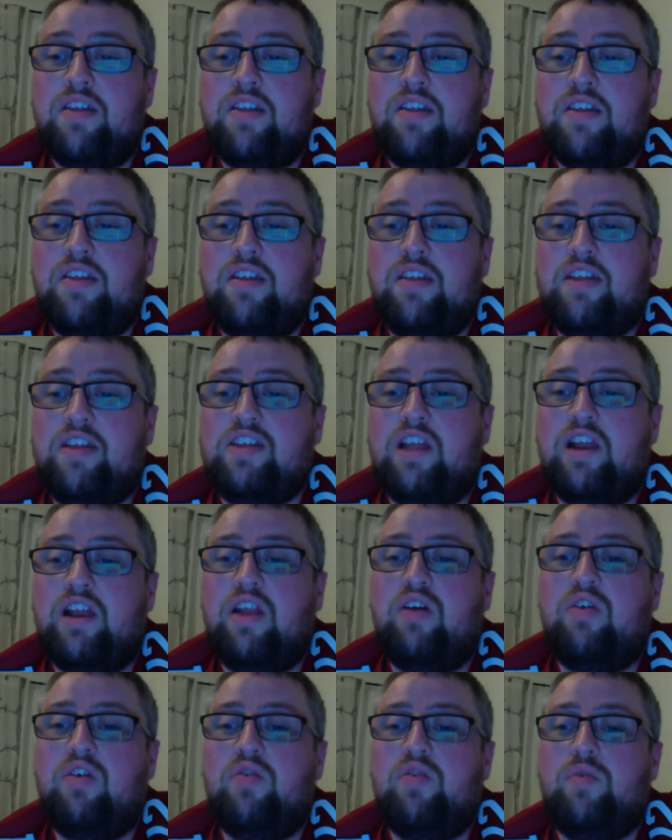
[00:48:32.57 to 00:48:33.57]
That's a
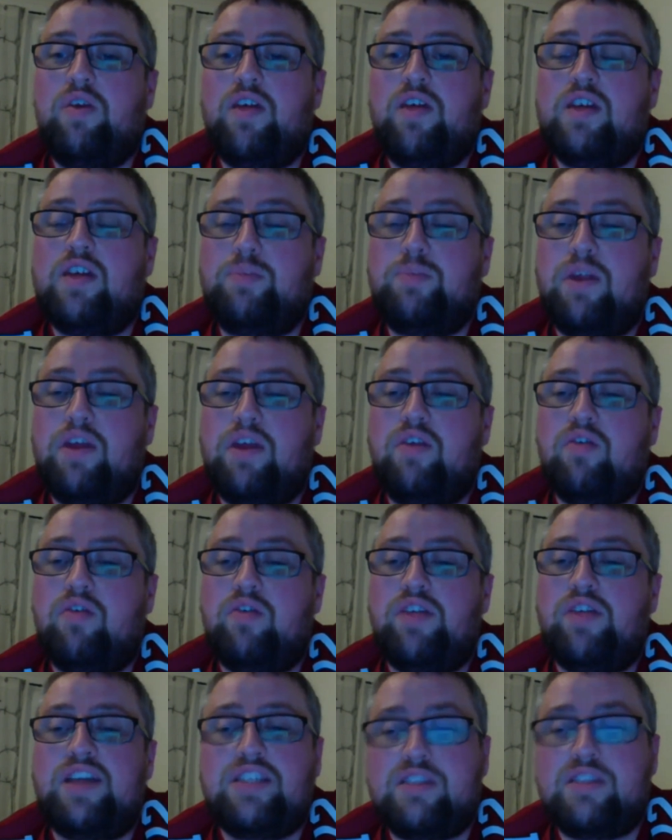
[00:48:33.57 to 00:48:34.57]
long way. That's pretty cool.
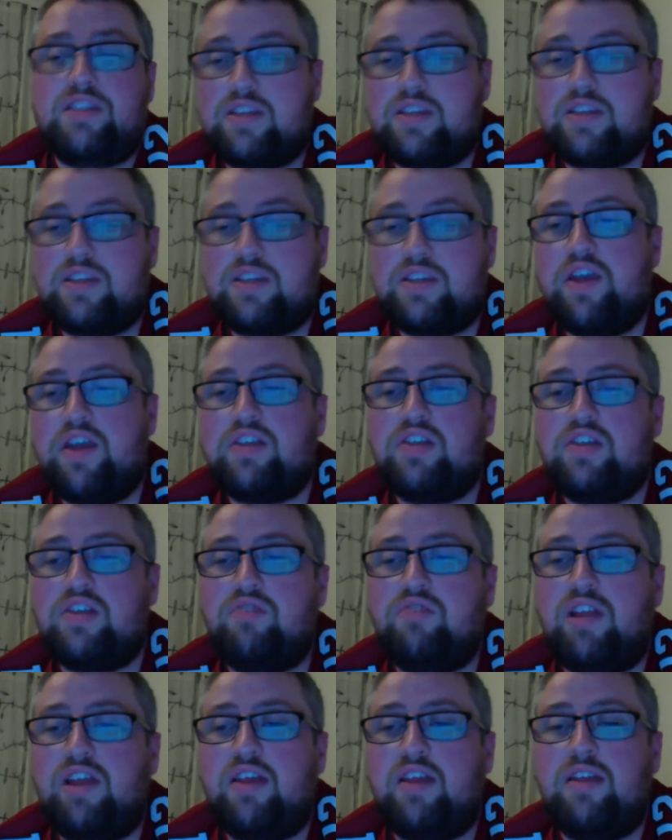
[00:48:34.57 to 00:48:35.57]
That's one of the things that
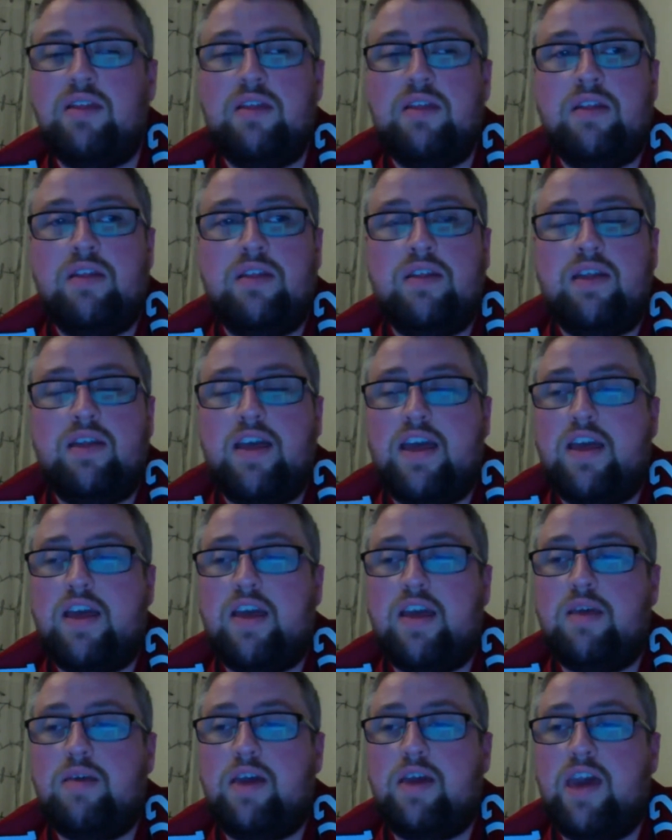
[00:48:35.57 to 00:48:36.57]
really
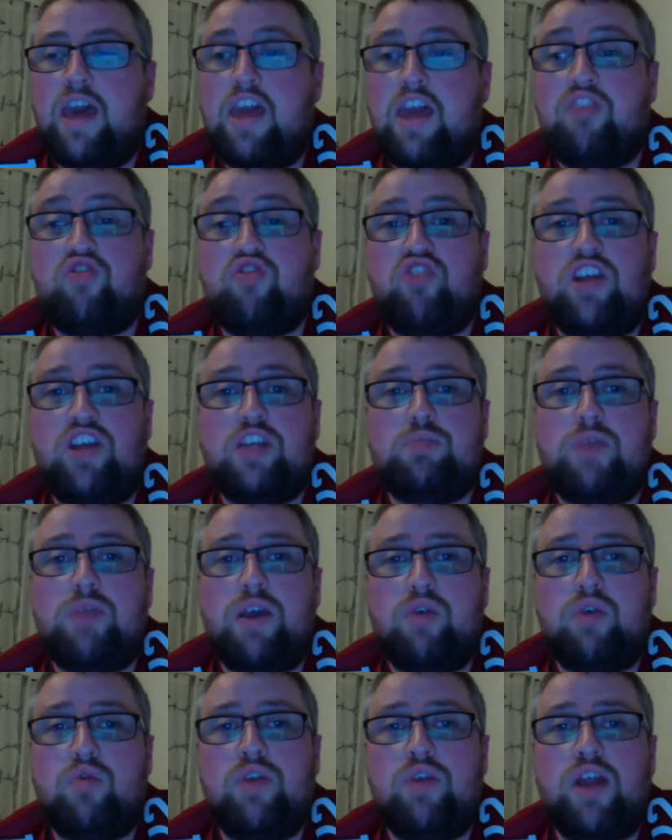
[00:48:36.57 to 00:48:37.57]
intrigues me. I
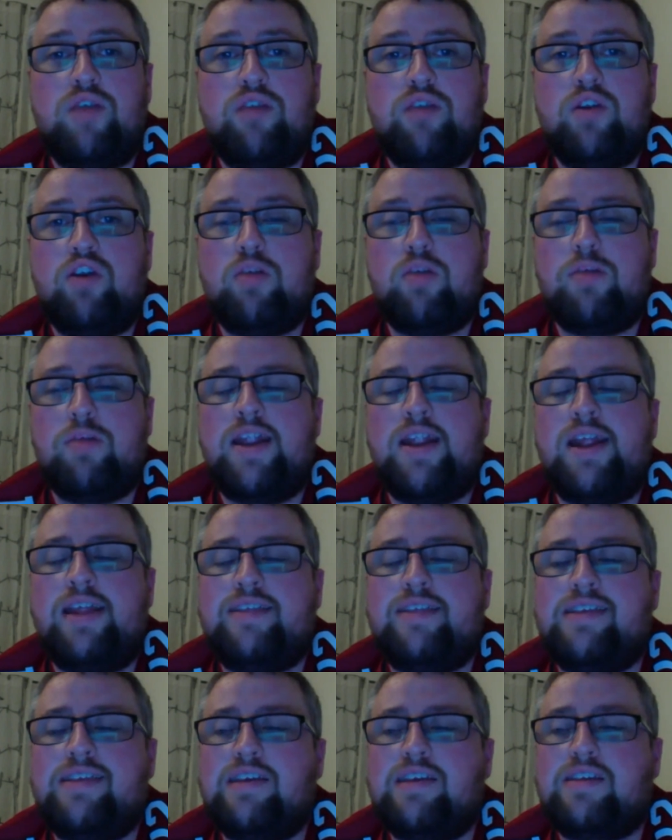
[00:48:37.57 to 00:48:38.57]
go and have a look at my
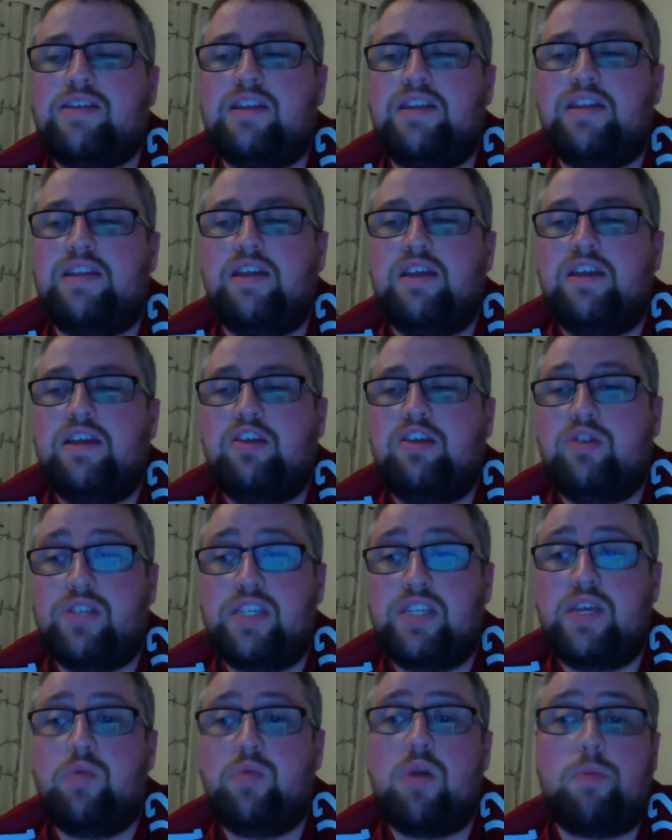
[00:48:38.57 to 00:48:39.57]
analytics and you
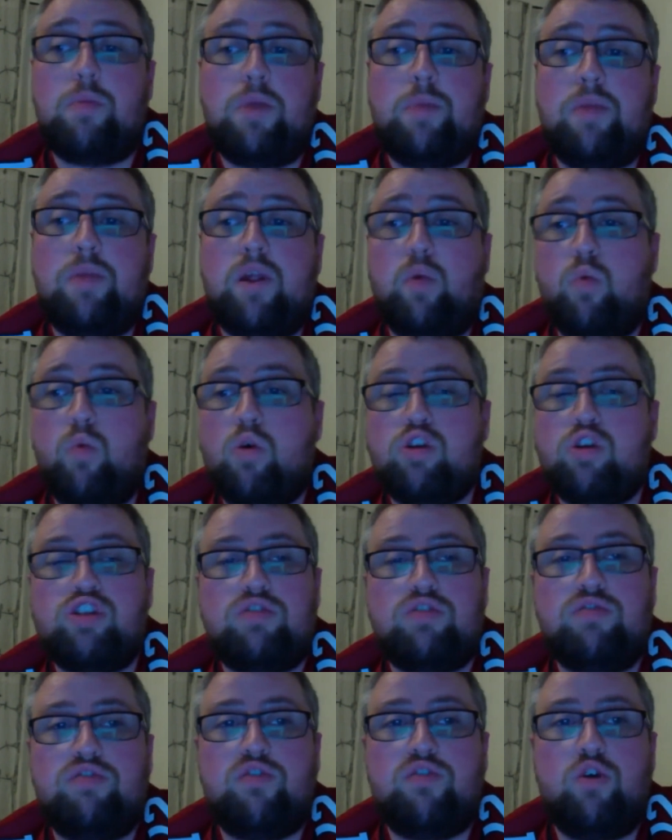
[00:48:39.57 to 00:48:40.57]
see where people are watching
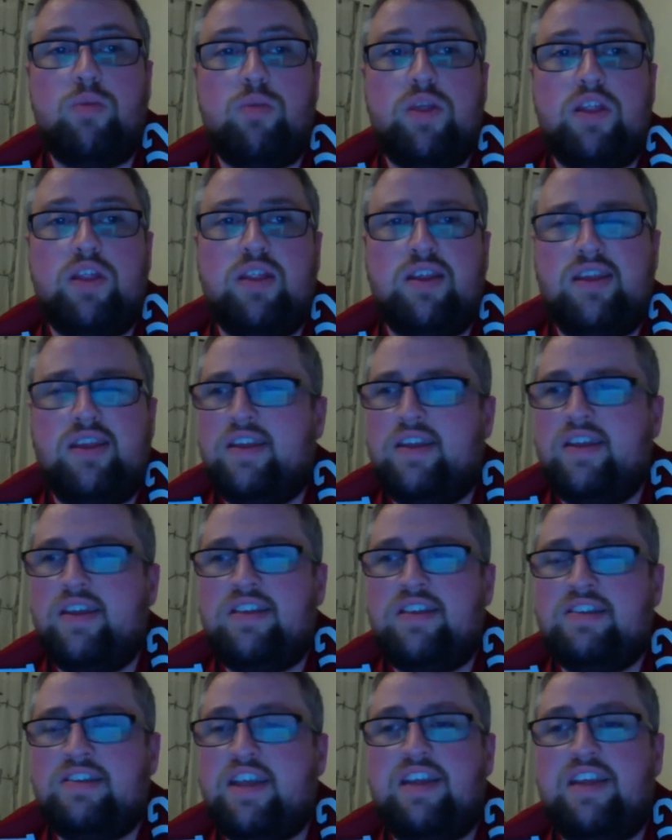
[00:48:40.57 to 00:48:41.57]
from, and it's
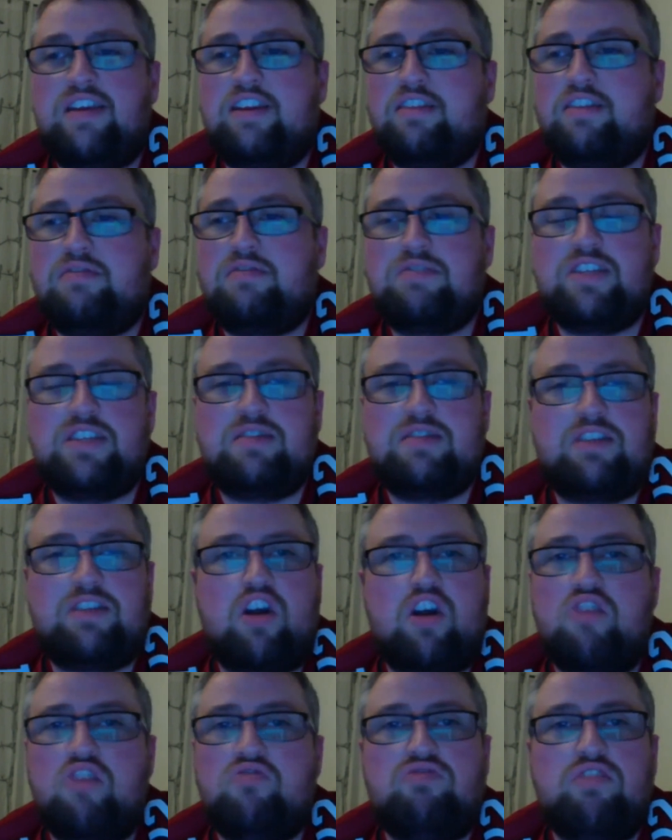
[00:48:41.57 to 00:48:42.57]
like
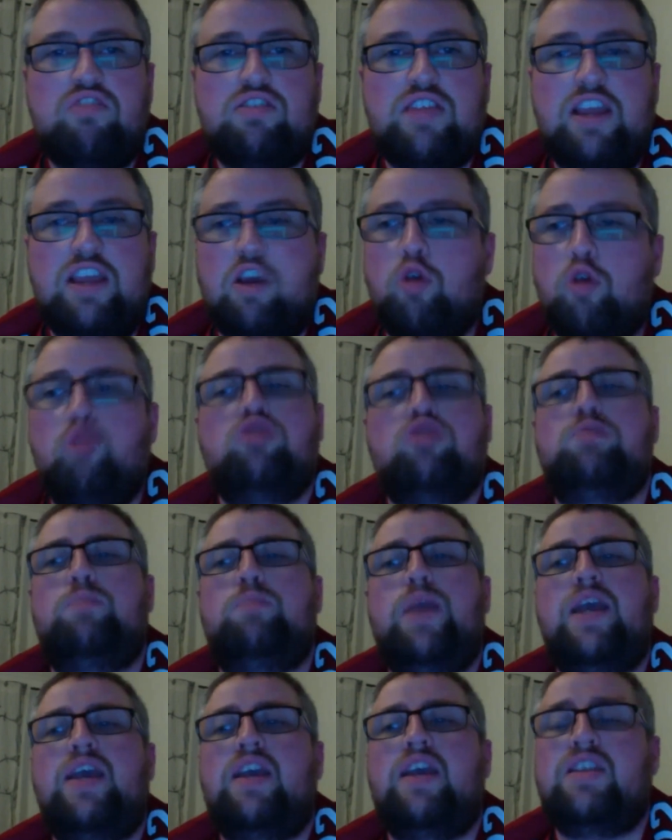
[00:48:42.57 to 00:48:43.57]
countries like
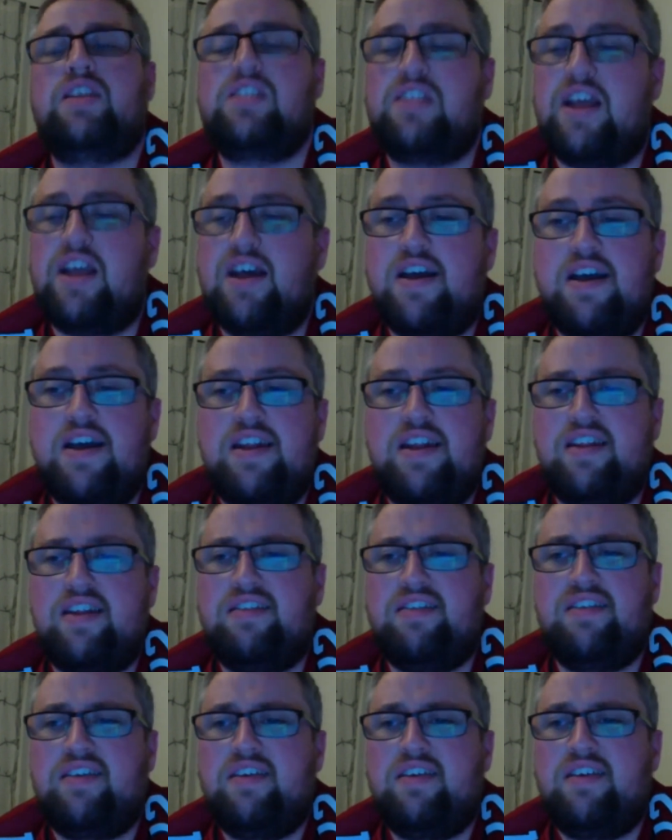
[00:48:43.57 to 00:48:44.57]
Uzbekistan
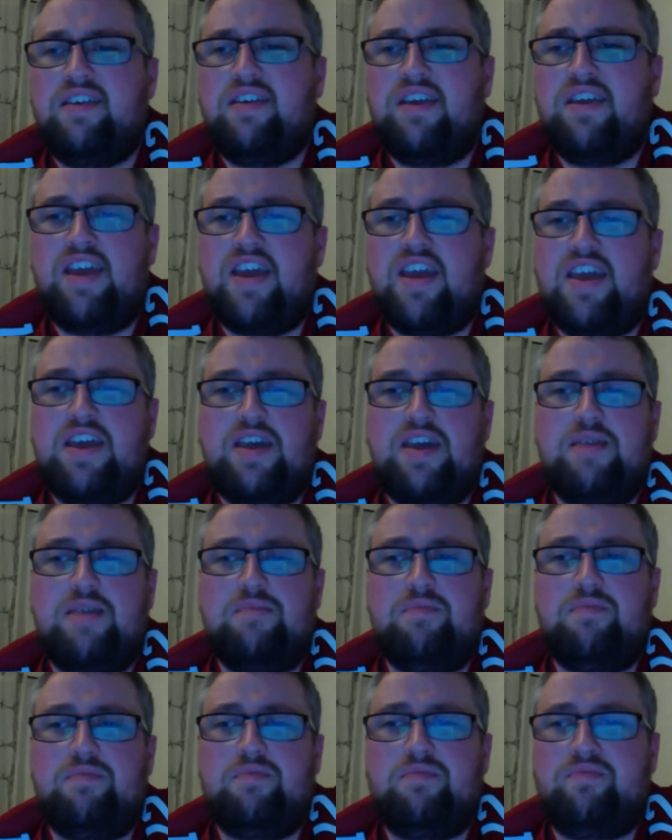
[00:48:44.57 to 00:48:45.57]

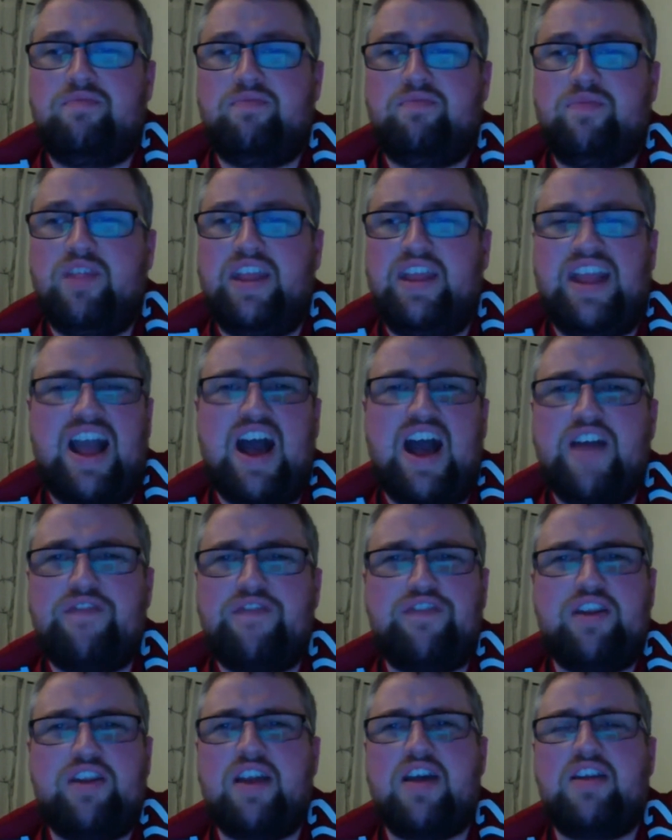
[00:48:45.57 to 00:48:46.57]
and like
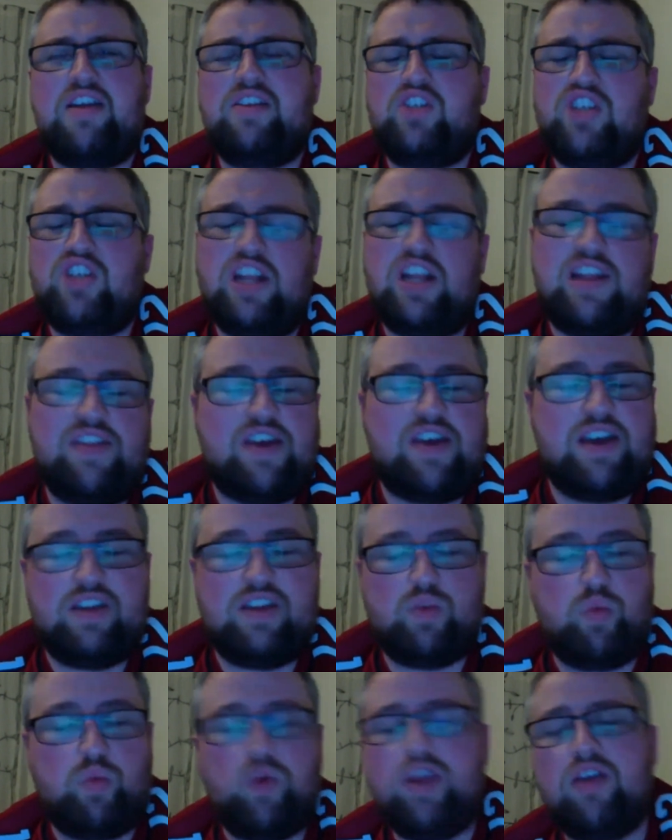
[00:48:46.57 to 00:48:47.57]
Africa and shit like that. It's
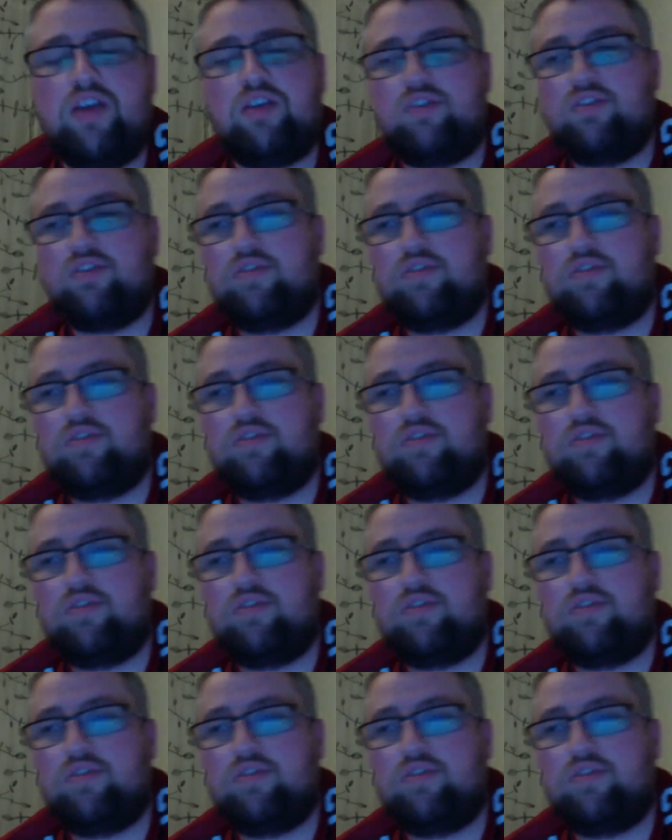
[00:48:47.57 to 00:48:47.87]
weird.